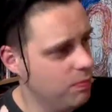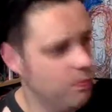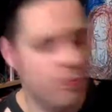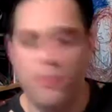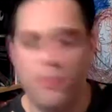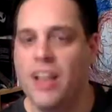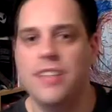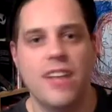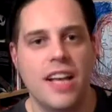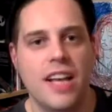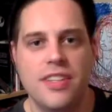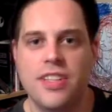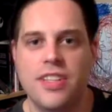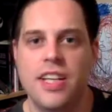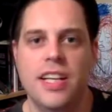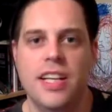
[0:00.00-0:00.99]

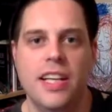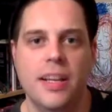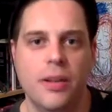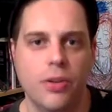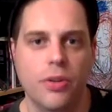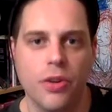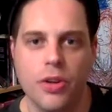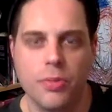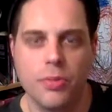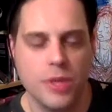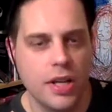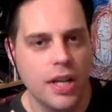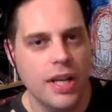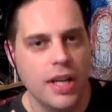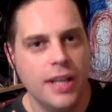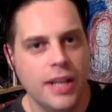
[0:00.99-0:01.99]
fantastically in groups.
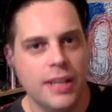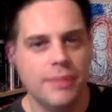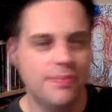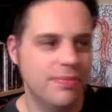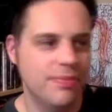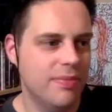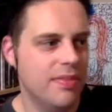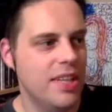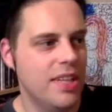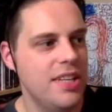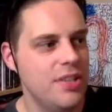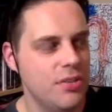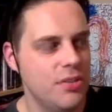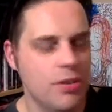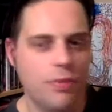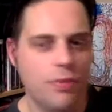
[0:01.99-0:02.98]

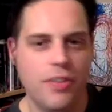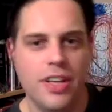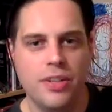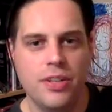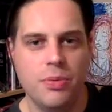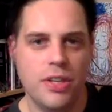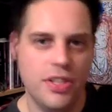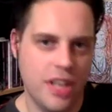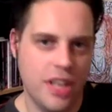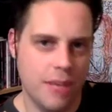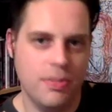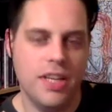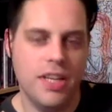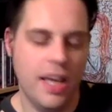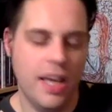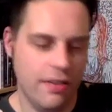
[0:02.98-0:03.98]
These are all things which come
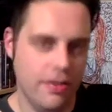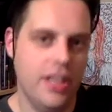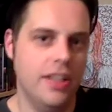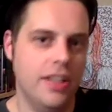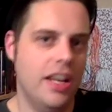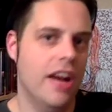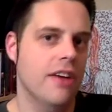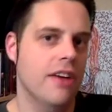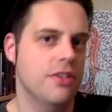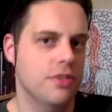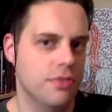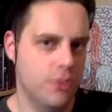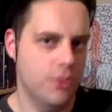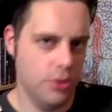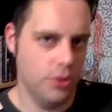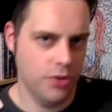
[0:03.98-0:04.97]
together in the character
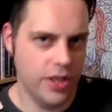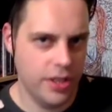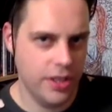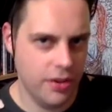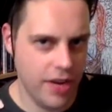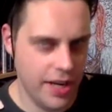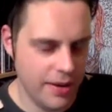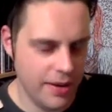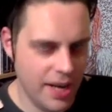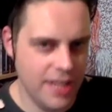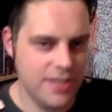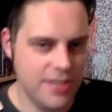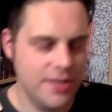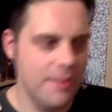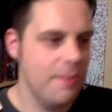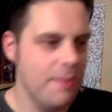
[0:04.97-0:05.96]
of Doreen Green,
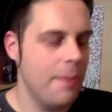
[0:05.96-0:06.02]
and